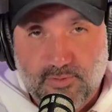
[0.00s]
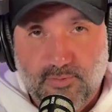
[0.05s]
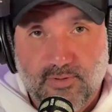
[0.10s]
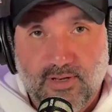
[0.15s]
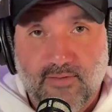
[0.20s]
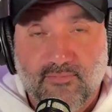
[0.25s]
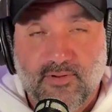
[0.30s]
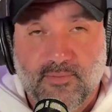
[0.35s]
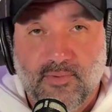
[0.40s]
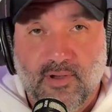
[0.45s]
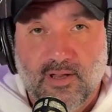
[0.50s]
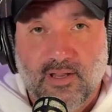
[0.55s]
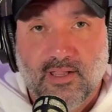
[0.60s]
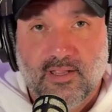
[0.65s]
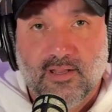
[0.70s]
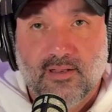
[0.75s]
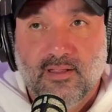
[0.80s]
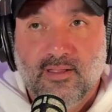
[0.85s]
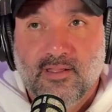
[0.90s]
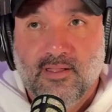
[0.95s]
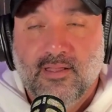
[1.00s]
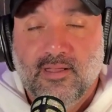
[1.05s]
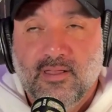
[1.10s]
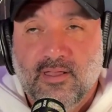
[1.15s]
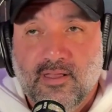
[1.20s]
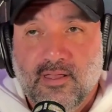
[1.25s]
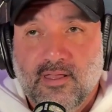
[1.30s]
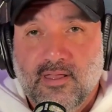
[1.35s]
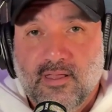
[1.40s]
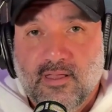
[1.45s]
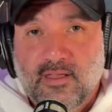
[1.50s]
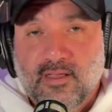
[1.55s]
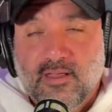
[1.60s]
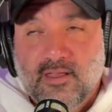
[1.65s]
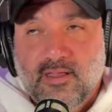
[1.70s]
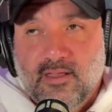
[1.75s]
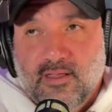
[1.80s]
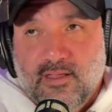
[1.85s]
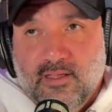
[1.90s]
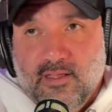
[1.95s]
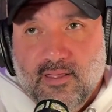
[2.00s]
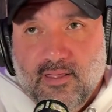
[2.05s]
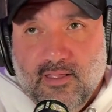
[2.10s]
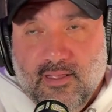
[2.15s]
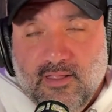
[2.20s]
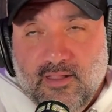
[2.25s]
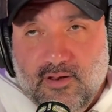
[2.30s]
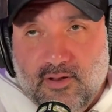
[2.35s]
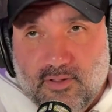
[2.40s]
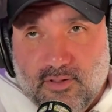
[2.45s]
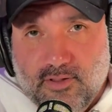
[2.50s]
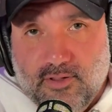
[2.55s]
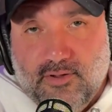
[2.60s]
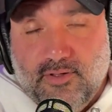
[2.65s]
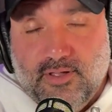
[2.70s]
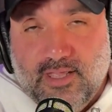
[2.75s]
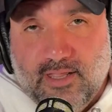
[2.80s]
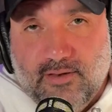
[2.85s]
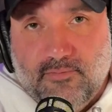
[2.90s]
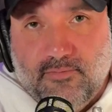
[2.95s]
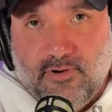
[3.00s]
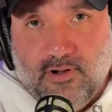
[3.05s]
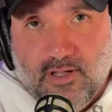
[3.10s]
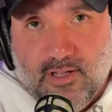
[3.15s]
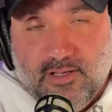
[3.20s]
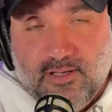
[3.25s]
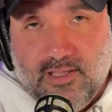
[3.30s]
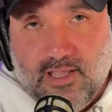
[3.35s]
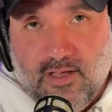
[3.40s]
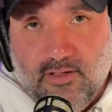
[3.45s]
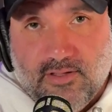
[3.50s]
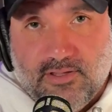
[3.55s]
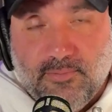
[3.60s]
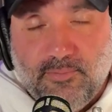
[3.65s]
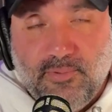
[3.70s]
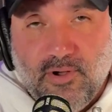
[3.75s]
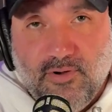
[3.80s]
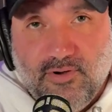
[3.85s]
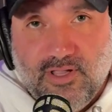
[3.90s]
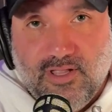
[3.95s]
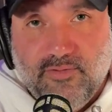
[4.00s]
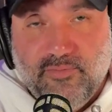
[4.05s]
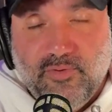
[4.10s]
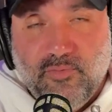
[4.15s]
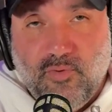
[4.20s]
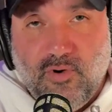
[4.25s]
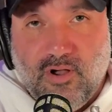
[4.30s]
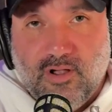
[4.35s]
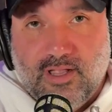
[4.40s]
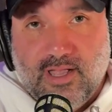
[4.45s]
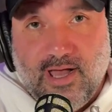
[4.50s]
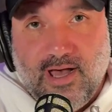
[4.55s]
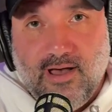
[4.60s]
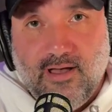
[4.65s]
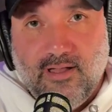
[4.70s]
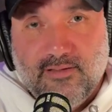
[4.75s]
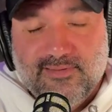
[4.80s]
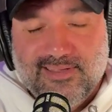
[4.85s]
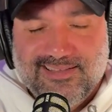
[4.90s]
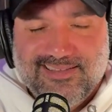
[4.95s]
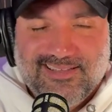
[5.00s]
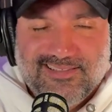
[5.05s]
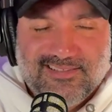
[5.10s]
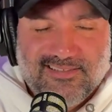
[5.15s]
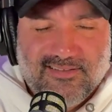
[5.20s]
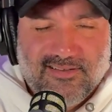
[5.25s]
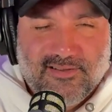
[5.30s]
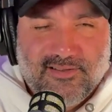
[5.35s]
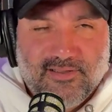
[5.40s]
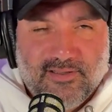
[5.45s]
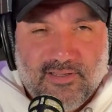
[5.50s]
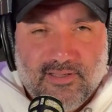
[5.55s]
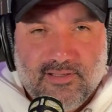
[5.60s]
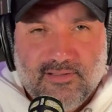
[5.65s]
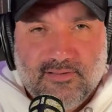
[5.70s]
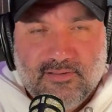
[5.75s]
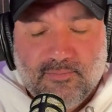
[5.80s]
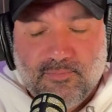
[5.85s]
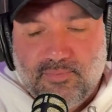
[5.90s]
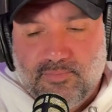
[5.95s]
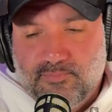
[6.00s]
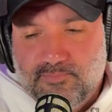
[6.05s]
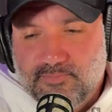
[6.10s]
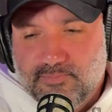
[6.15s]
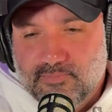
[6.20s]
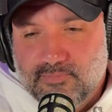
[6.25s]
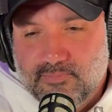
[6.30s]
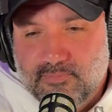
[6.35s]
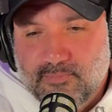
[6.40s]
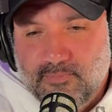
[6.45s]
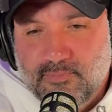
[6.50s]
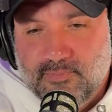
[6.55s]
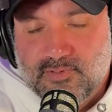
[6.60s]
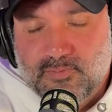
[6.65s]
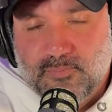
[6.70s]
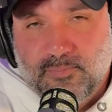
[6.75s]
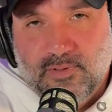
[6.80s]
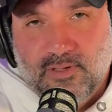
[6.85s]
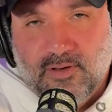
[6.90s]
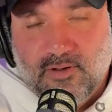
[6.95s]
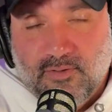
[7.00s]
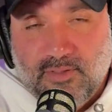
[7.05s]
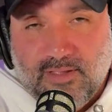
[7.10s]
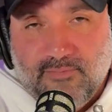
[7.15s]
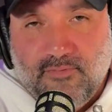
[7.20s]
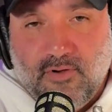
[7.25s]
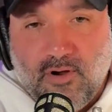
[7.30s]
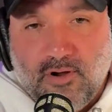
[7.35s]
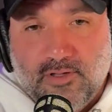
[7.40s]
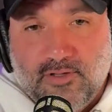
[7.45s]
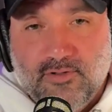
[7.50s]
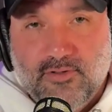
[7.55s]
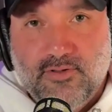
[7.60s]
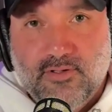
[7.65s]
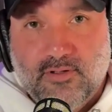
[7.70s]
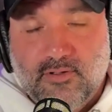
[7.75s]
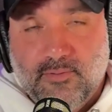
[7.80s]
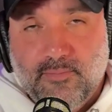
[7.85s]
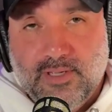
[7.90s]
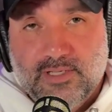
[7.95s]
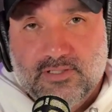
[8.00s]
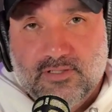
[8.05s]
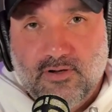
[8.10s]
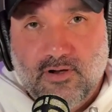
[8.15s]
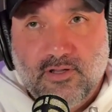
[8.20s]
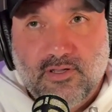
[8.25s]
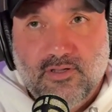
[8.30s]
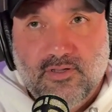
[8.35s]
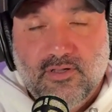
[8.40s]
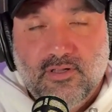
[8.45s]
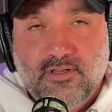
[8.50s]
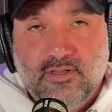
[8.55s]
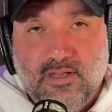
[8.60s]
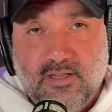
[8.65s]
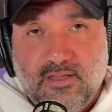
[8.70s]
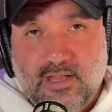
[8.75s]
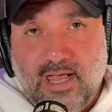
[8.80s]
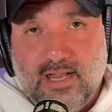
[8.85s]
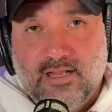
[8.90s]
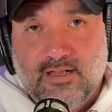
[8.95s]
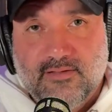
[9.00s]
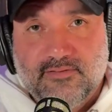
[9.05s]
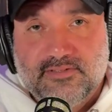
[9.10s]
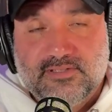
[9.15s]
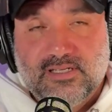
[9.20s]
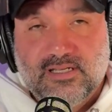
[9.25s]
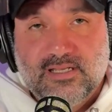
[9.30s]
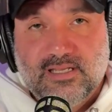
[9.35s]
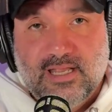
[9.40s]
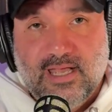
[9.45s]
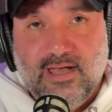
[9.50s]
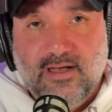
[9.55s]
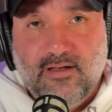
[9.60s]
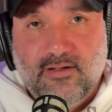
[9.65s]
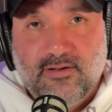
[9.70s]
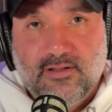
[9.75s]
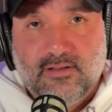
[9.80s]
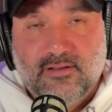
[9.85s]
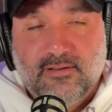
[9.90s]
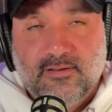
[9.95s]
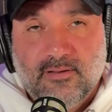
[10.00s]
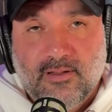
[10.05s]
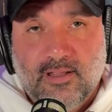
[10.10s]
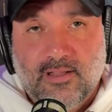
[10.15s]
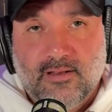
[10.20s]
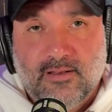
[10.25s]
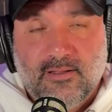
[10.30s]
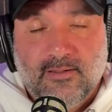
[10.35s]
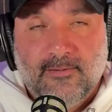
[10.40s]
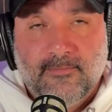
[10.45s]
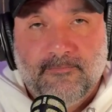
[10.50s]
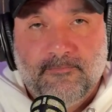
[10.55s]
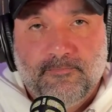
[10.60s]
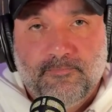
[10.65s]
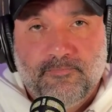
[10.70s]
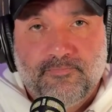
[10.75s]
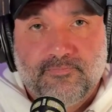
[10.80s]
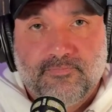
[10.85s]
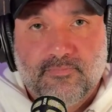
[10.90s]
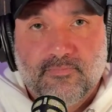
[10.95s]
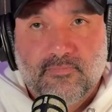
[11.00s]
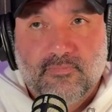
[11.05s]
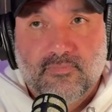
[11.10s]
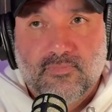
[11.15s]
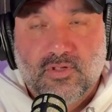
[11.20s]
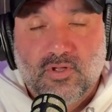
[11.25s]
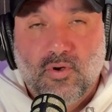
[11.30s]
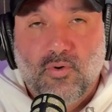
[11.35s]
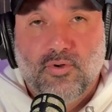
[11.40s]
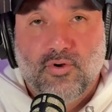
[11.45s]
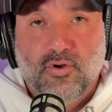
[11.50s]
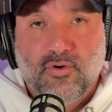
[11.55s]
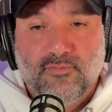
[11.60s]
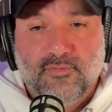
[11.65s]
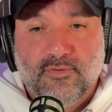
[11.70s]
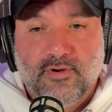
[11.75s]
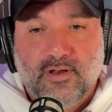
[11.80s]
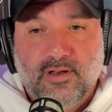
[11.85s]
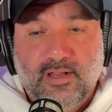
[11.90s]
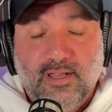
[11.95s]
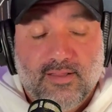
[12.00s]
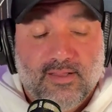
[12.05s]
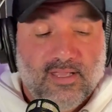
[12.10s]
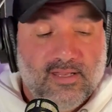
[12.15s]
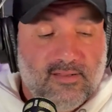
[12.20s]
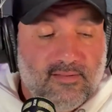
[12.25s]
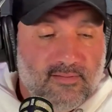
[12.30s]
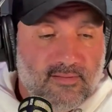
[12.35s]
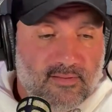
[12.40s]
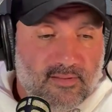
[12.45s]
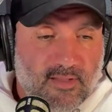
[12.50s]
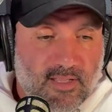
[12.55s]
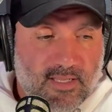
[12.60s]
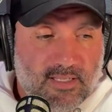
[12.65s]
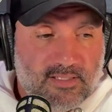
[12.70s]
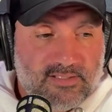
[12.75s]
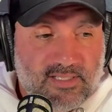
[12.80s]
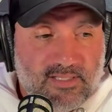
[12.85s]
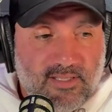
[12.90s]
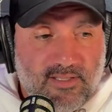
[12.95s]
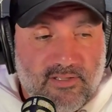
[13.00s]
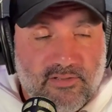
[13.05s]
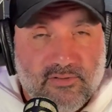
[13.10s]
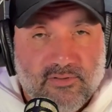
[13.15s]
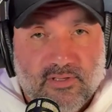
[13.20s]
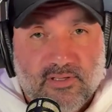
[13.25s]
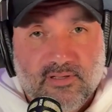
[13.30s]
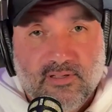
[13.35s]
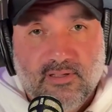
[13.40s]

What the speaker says: everybody and, a little hit and run, yell at the podium and walk out. That doesn't look good. They've argued, the commission argued, not enough sitting down and going over it. And then, like I said, the union.